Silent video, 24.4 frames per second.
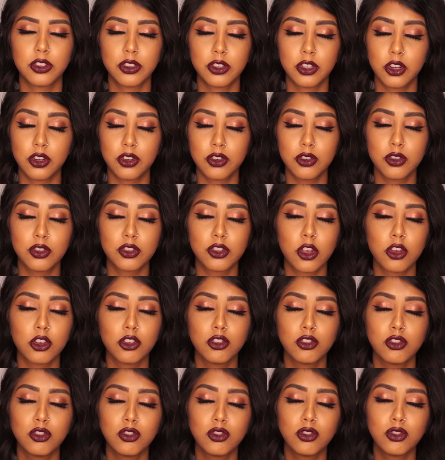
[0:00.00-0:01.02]
circles
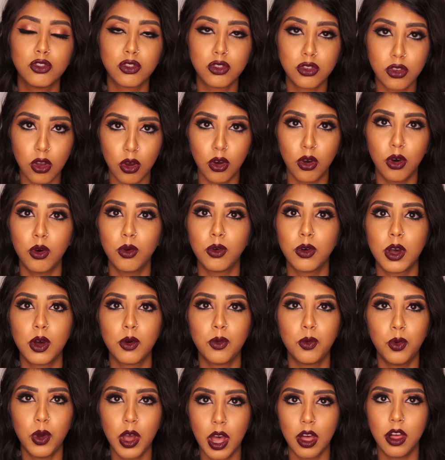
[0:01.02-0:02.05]
so
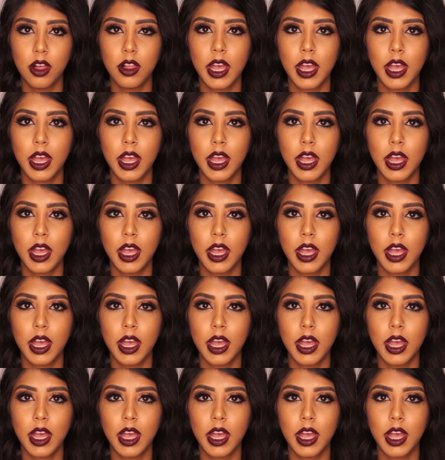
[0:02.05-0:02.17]
well.